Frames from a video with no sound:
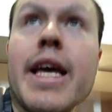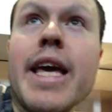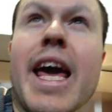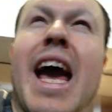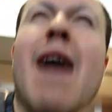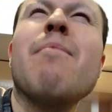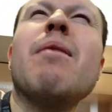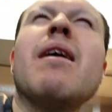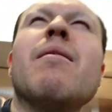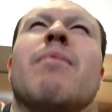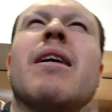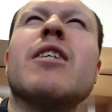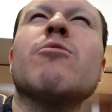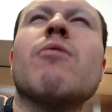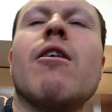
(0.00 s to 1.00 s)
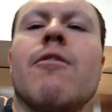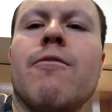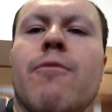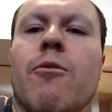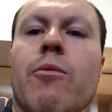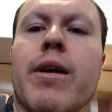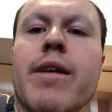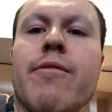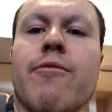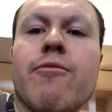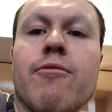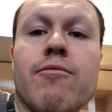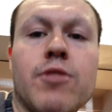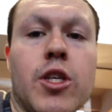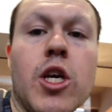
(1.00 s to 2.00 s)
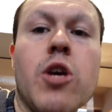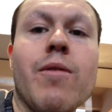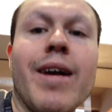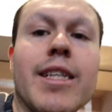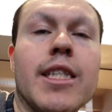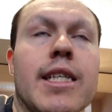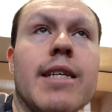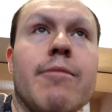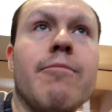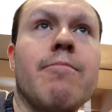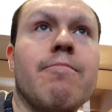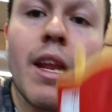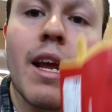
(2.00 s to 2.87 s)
Yep, by 12:42 actually.